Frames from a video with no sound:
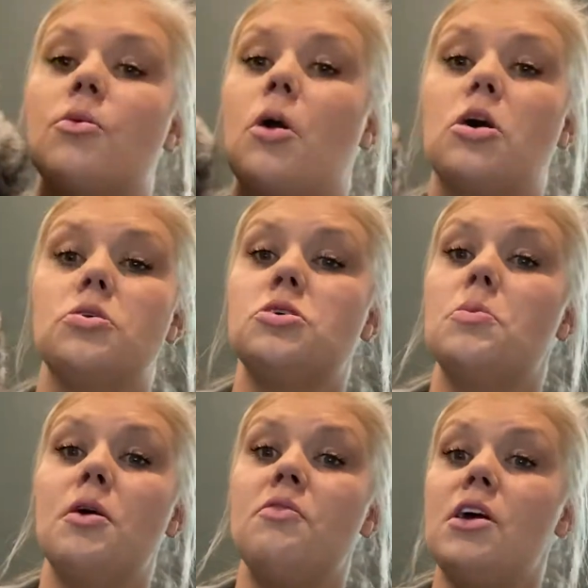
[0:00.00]
Broncos aren't
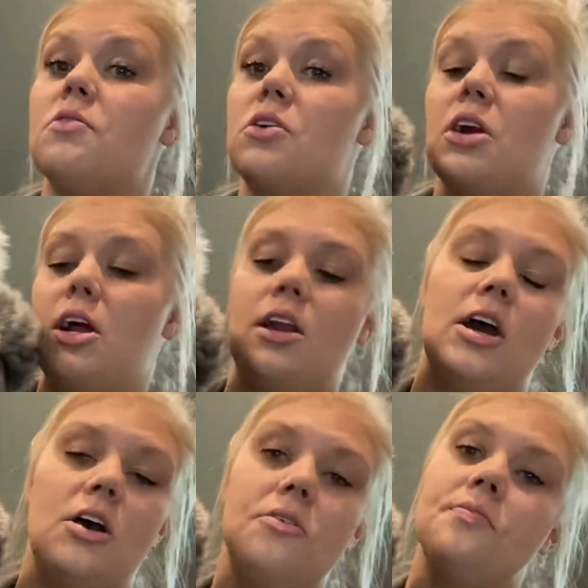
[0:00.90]
my favorite right
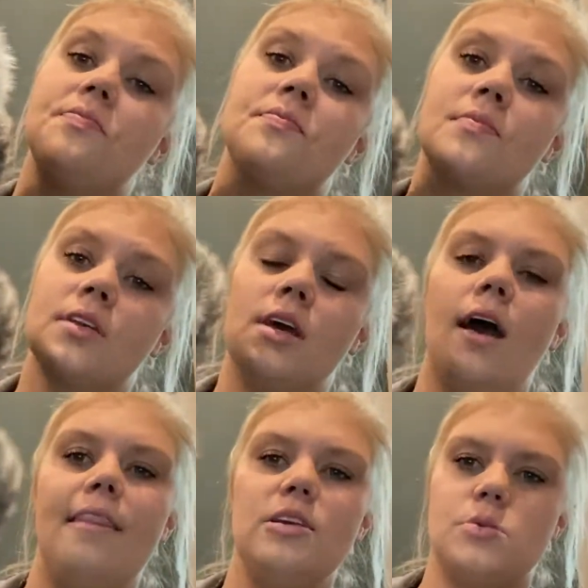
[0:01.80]
now.
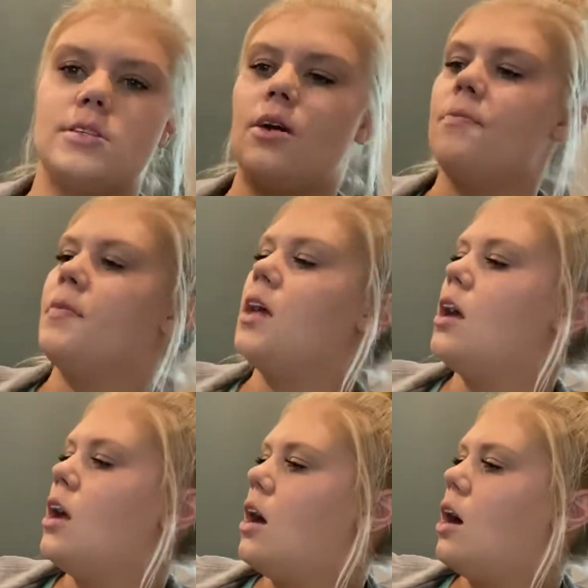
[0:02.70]
These will sell.
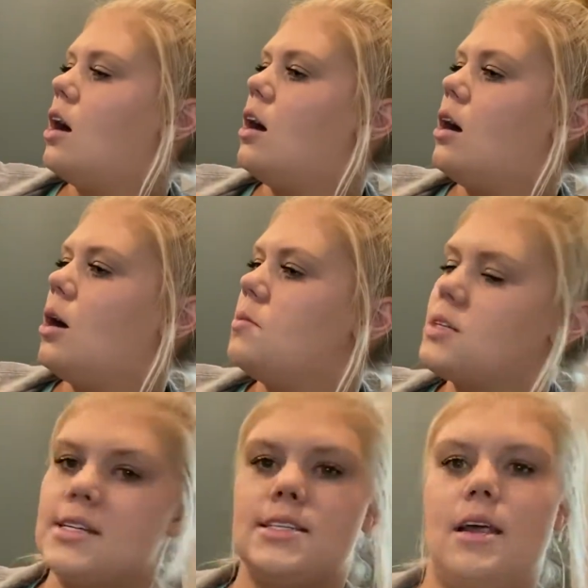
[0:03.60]

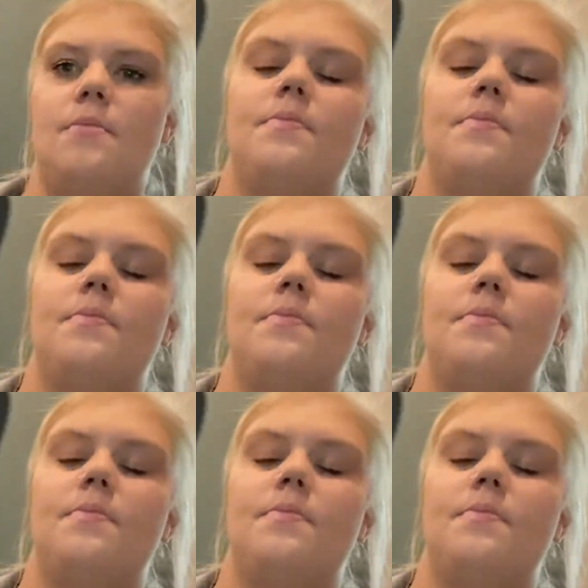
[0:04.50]
Size 10.